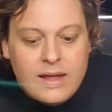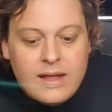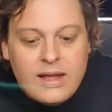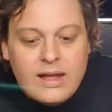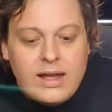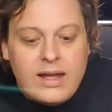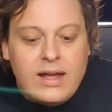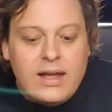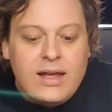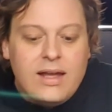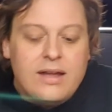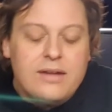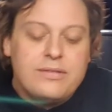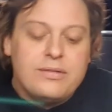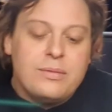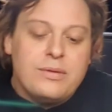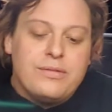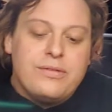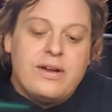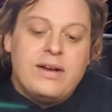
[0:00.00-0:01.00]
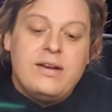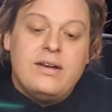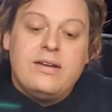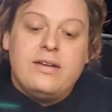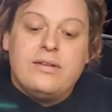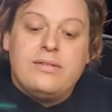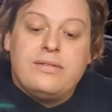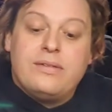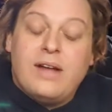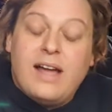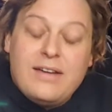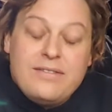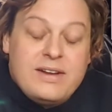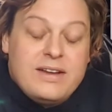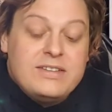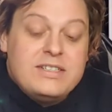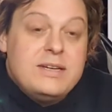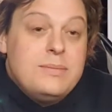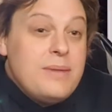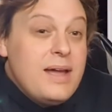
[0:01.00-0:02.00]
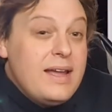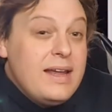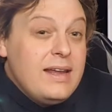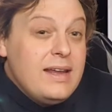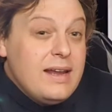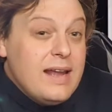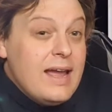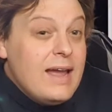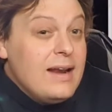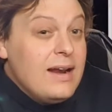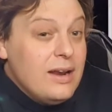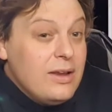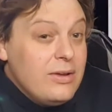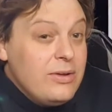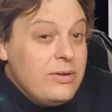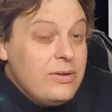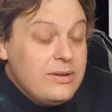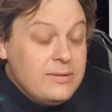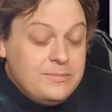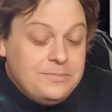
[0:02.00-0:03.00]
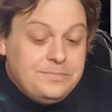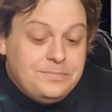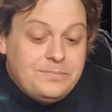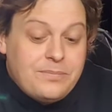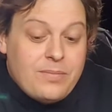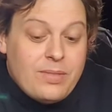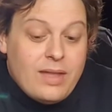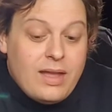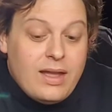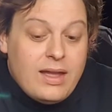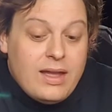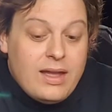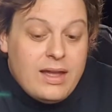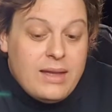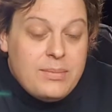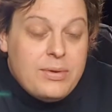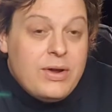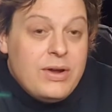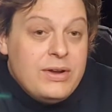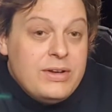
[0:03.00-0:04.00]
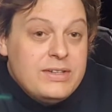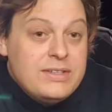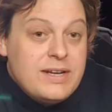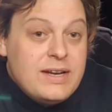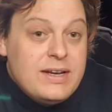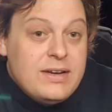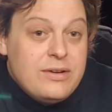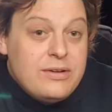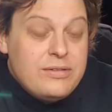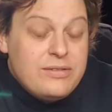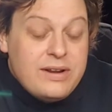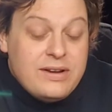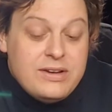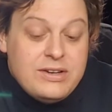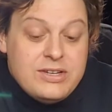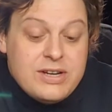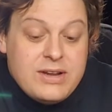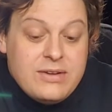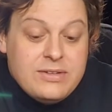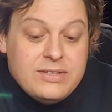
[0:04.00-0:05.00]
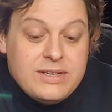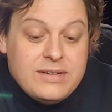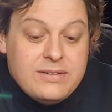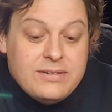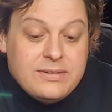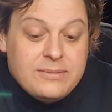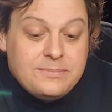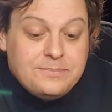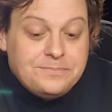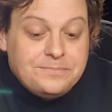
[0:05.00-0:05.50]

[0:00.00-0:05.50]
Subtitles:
from a friend of, I haven't actually met you yet, Luke, but I understand you're a friend of Joseph's,